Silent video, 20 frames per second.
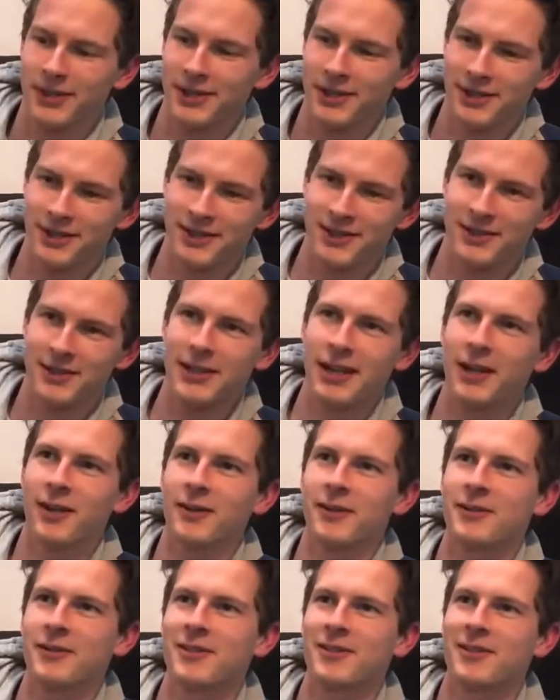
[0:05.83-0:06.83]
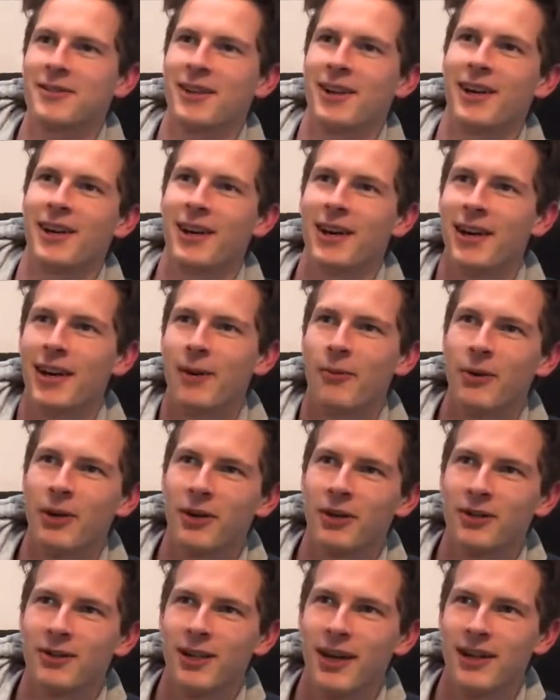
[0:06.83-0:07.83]
to Darren's
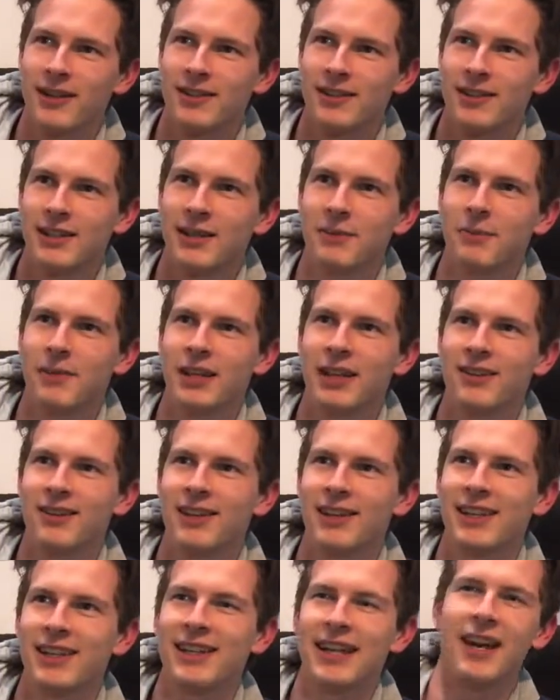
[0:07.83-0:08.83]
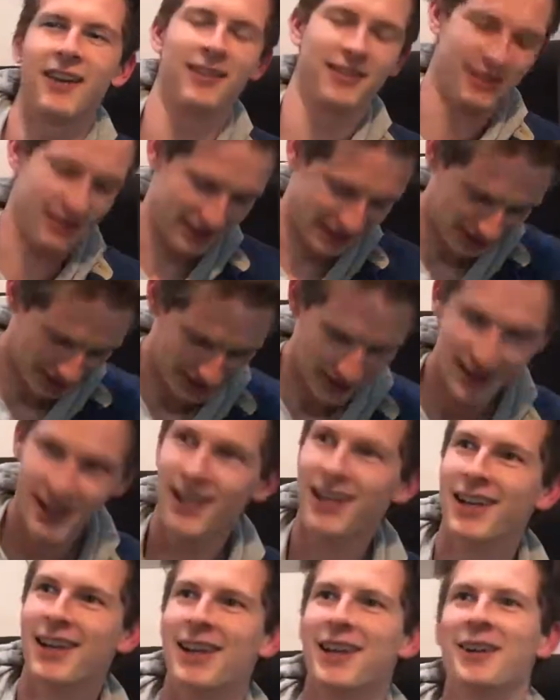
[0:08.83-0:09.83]
Weird Closet and Mini Lit analysis.
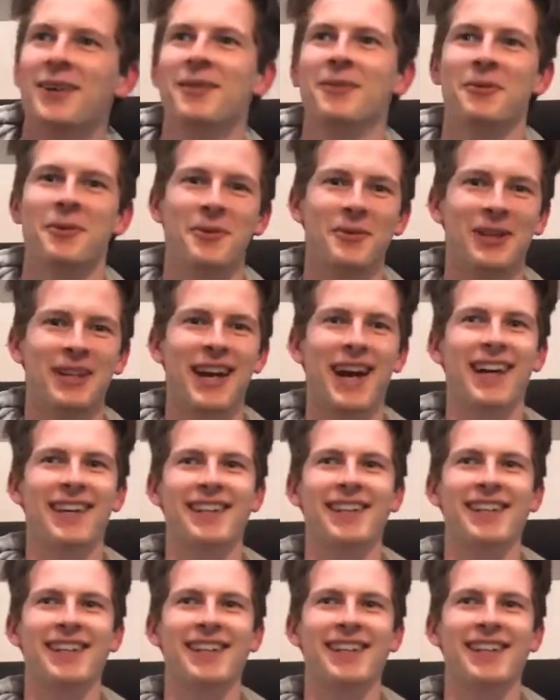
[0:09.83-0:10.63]
What we got